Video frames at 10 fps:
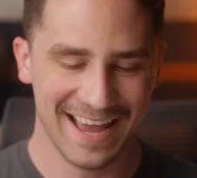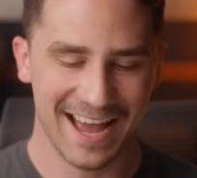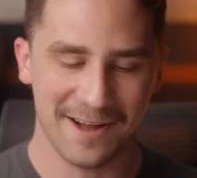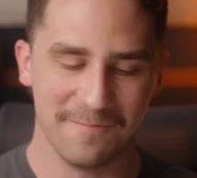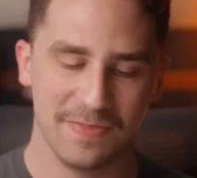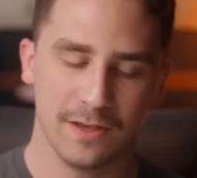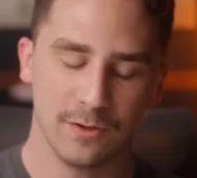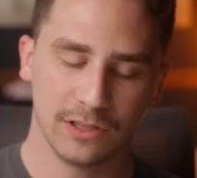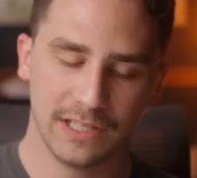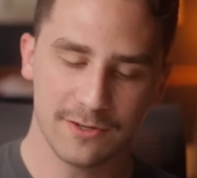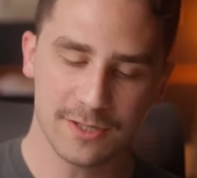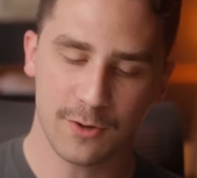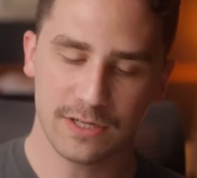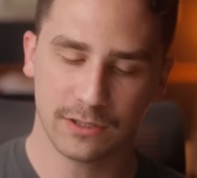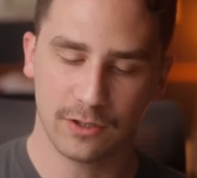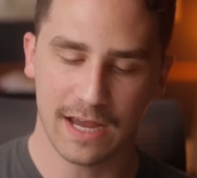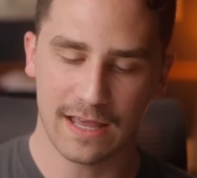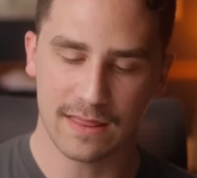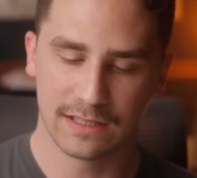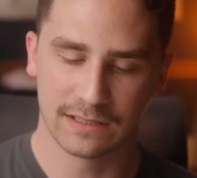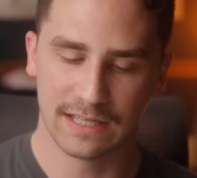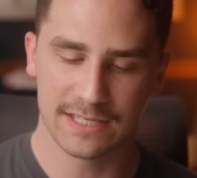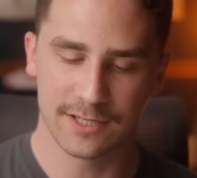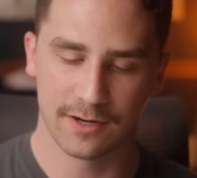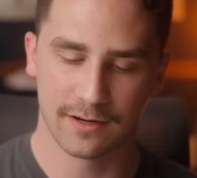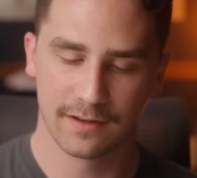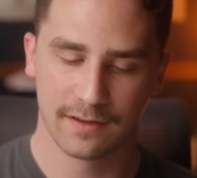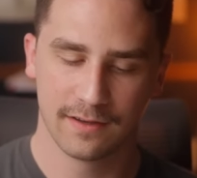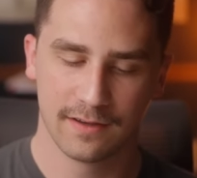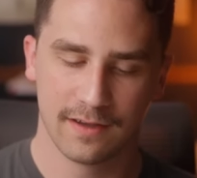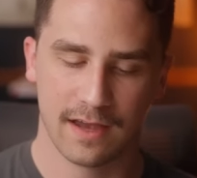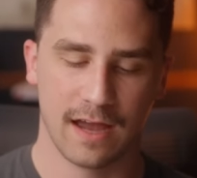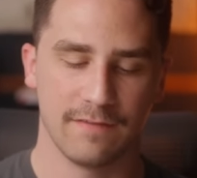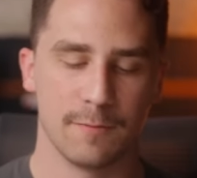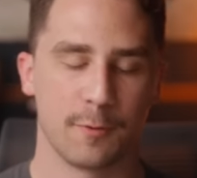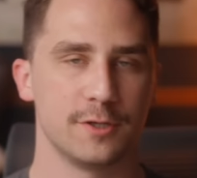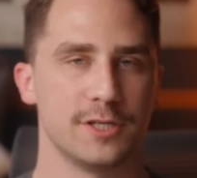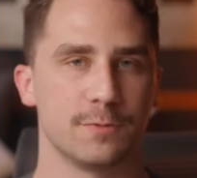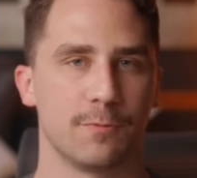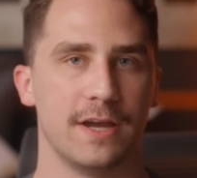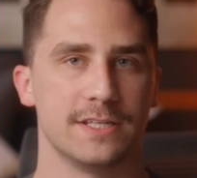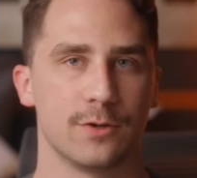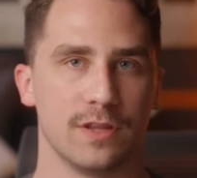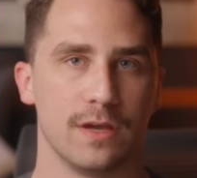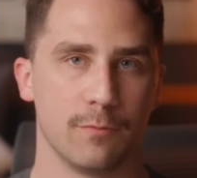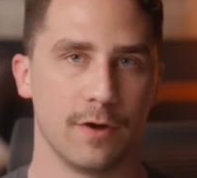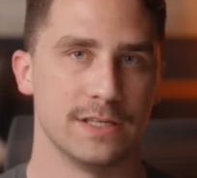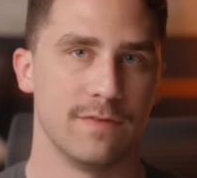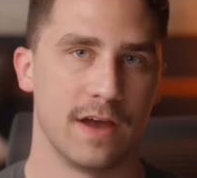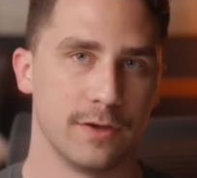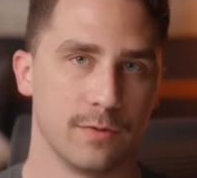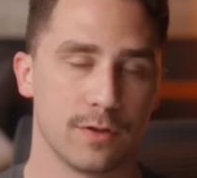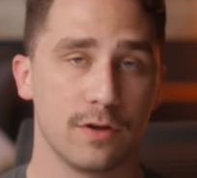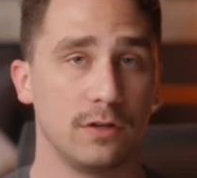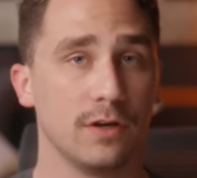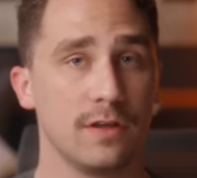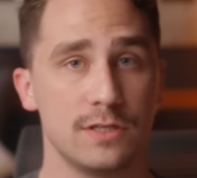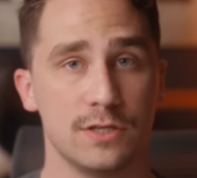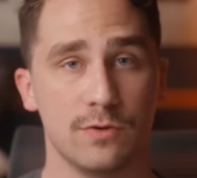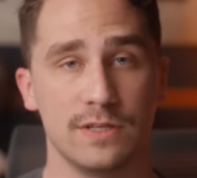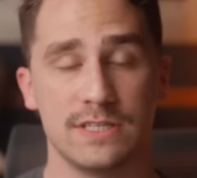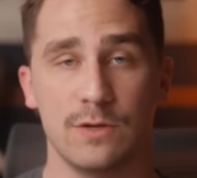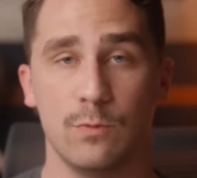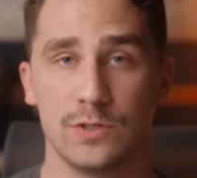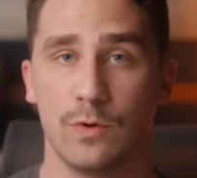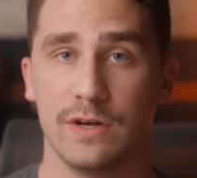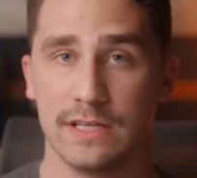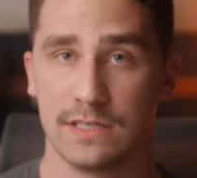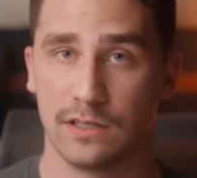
Um, lenders are going to look at the lesser of the purchase price or the appraised value. They're going to look at the two and see which one is the